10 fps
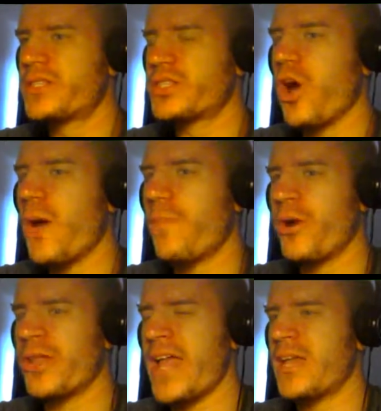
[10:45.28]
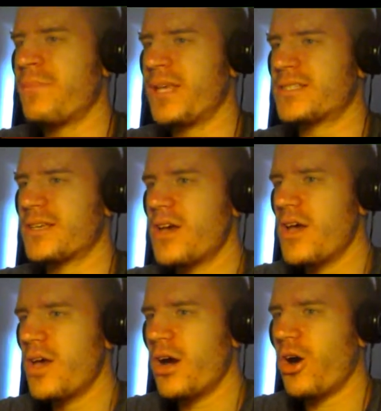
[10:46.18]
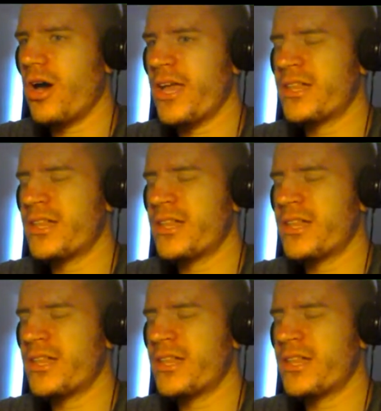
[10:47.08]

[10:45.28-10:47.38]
stop on enemies uh,